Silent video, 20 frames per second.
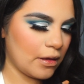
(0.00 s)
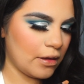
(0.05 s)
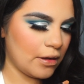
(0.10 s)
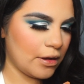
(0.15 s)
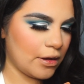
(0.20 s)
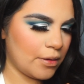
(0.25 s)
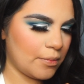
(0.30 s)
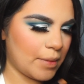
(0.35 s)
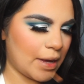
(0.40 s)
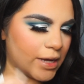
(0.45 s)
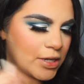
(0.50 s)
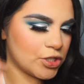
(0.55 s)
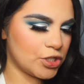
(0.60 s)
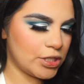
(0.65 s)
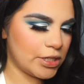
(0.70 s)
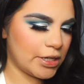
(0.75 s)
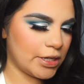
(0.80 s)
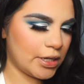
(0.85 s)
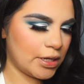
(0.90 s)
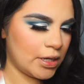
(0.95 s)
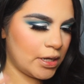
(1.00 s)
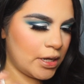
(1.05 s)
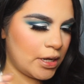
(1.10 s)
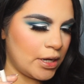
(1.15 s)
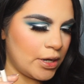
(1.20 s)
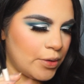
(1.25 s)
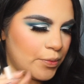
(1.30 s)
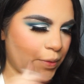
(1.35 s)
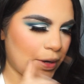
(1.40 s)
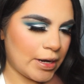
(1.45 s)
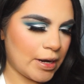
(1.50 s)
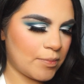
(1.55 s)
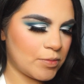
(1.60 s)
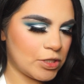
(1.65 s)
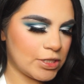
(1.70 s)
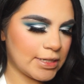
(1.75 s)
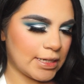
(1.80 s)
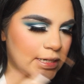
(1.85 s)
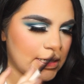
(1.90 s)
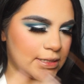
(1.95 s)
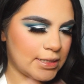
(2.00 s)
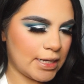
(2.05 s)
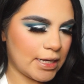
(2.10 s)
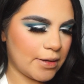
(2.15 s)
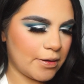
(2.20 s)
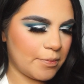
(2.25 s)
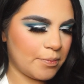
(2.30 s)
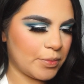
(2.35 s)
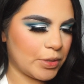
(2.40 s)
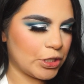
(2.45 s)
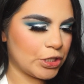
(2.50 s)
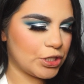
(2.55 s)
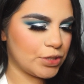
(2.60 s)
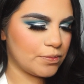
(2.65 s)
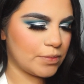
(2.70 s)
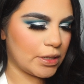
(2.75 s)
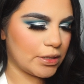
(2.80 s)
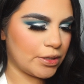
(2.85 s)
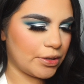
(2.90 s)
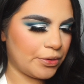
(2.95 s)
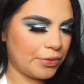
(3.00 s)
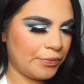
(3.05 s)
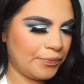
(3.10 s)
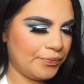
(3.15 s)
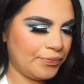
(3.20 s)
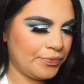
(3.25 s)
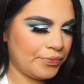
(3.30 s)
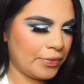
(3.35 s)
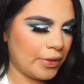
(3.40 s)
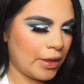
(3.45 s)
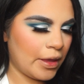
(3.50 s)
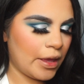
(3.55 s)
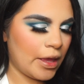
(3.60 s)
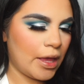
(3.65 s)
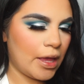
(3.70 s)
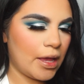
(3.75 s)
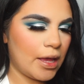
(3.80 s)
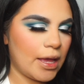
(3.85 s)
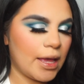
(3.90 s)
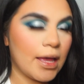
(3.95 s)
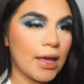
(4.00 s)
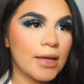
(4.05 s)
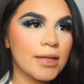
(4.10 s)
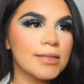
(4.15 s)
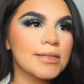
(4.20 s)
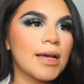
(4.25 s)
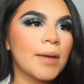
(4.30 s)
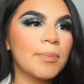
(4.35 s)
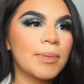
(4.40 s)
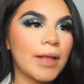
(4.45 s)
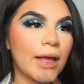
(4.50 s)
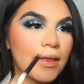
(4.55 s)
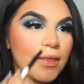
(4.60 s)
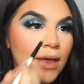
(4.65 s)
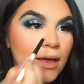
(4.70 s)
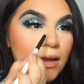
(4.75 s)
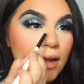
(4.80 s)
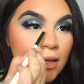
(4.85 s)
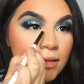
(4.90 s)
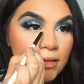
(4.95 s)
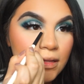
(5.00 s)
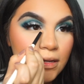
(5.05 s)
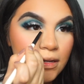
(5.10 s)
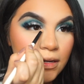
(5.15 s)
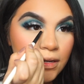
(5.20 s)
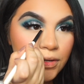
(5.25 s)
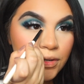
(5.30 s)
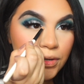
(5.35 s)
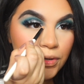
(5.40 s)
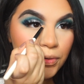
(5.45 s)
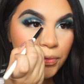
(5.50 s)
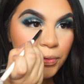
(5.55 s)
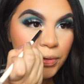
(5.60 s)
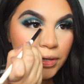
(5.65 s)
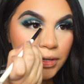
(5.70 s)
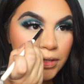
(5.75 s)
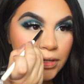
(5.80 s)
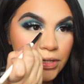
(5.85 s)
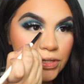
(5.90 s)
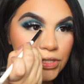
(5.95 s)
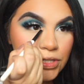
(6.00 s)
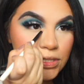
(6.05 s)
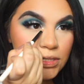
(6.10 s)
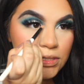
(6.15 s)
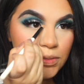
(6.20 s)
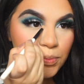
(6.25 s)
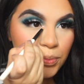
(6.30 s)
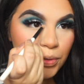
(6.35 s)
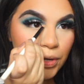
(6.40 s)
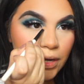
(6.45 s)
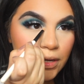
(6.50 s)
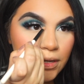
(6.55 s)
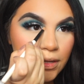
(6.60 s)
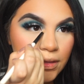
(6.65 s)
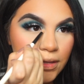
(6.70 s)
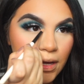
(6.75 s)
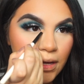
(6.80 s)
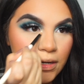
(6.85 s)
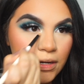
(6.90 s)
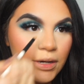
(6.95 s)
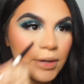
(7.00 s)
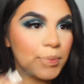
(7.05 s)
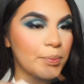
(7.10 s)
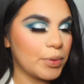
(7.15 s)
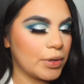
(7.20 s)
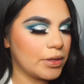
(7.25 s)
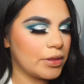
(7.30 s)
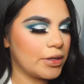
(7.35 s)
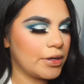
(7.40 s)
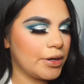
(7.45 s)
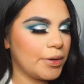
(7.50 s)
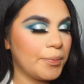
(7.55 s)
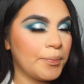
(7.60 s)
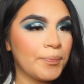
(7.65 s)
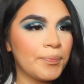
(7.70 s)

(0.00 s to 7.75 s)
Actually, right now I'm just gonna take marshmallow, and apply that at the inner corner just to brighten that up right there.